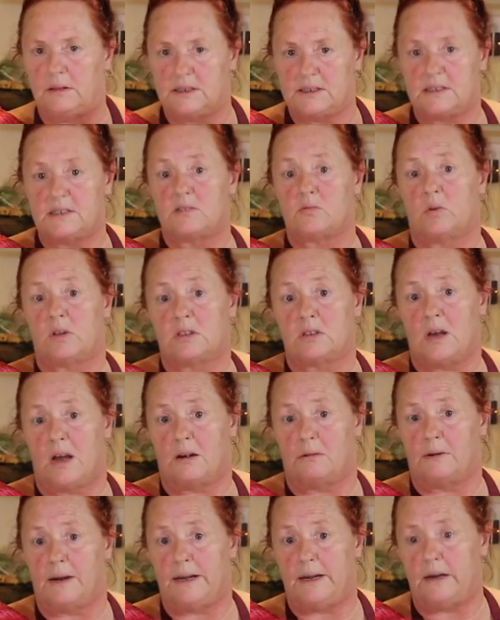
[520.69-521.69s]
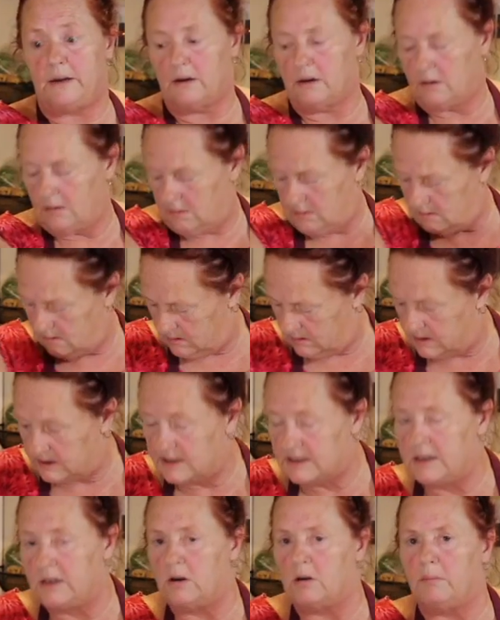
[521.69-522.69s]
this is what's hot right here, the
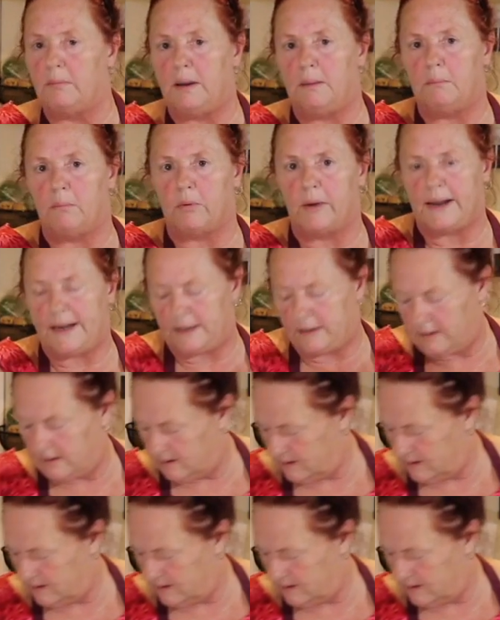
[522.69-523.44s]
center membrane.